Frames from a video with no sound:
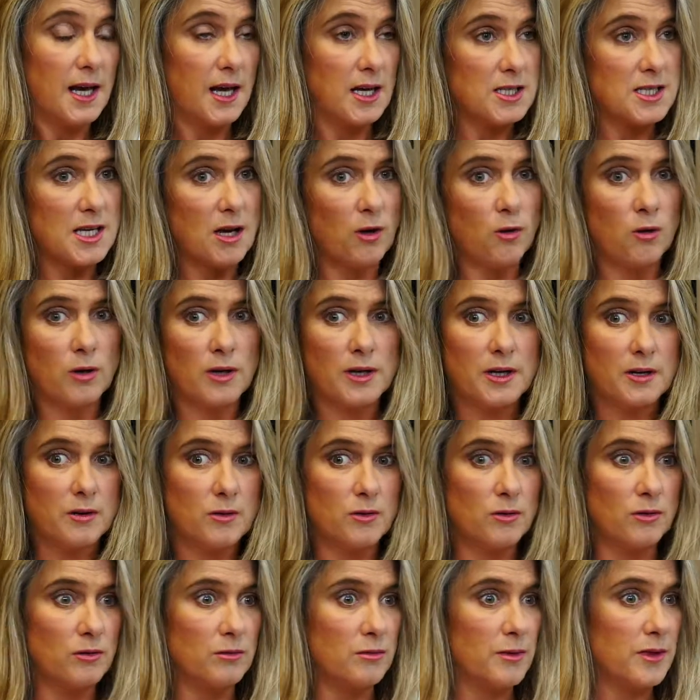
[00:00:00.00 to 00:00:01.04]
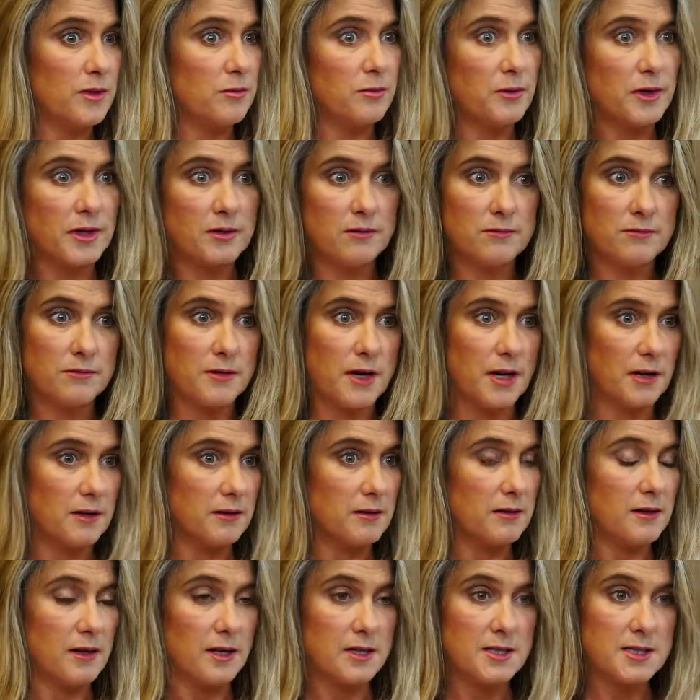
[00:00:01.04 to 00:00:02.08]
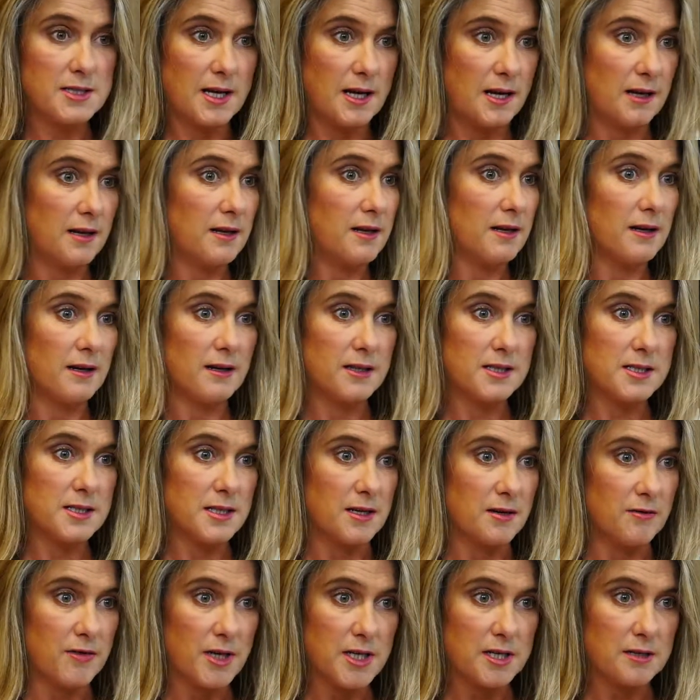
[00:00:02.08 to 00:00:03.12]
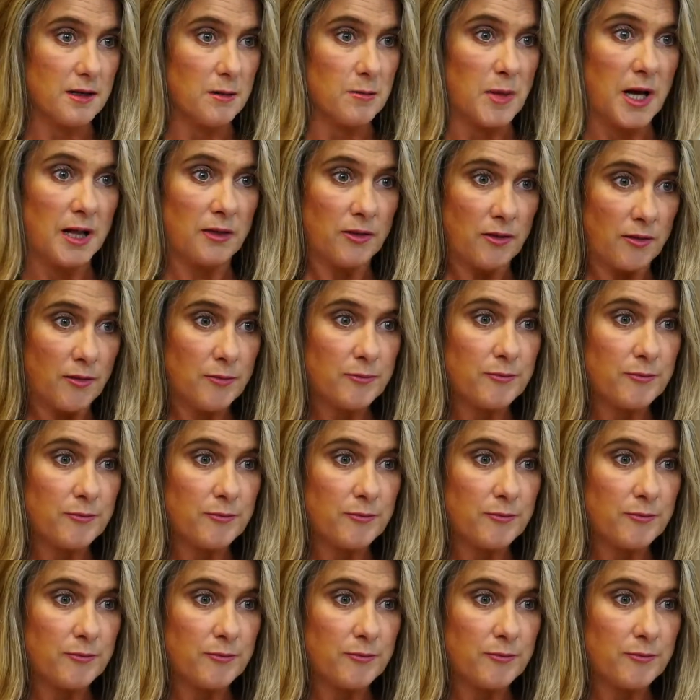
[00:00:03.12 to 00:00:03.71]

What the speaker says: So all in all, we'd run, I'd say, at least an event a month.